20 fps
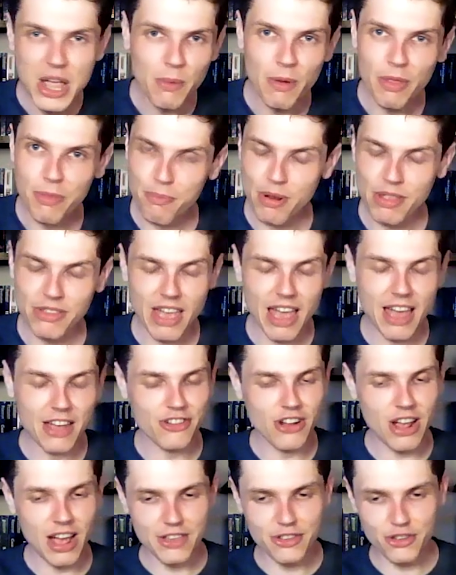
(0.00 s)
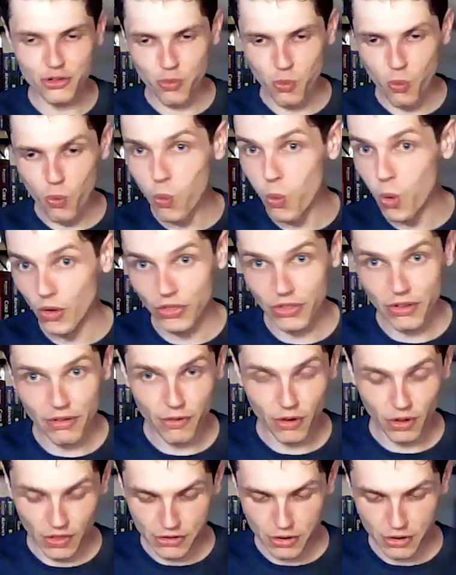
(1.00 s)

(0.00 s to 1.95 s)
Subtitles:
with Prince Ashat is just wonderful.